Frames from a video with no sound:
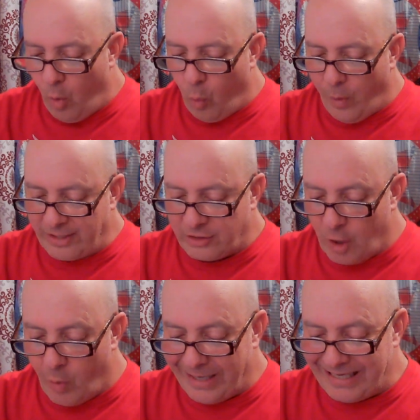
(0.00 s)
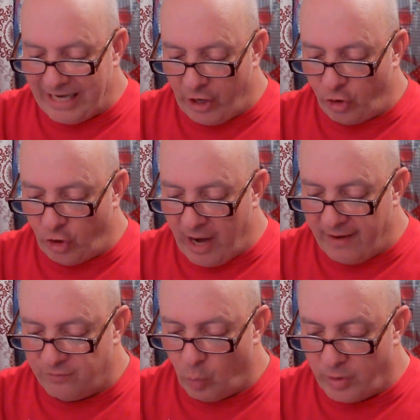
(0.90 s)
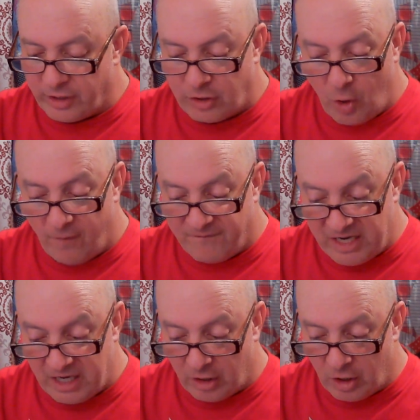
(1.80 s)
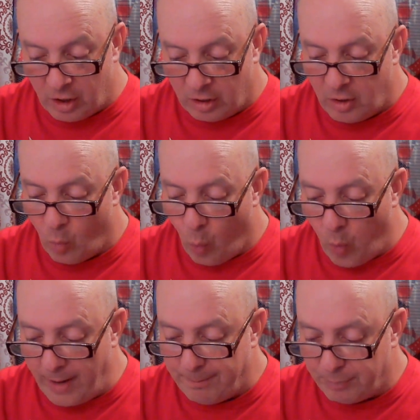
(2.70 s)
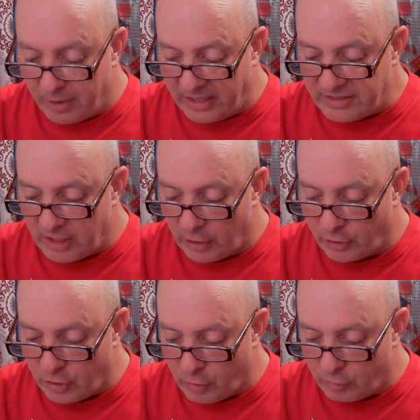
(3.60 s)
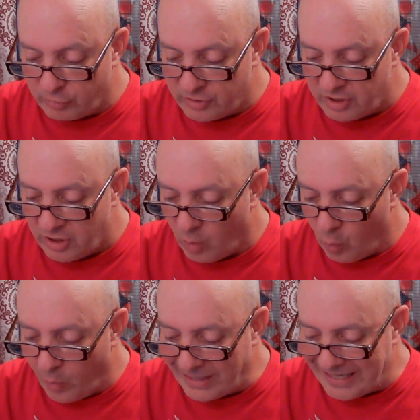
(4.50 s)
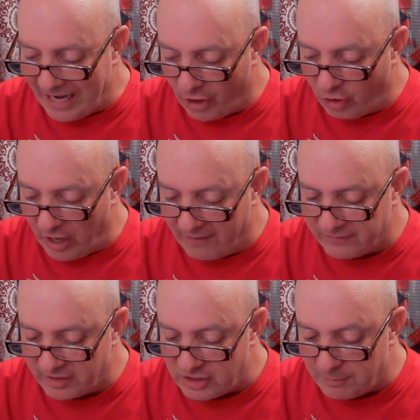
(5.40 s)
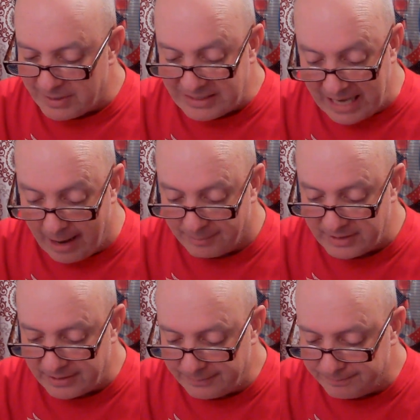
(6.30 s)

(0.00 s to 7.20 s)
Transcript: When towing an aircraft with a tow vehicle, what brakes are used when the aircraft is to be stopped?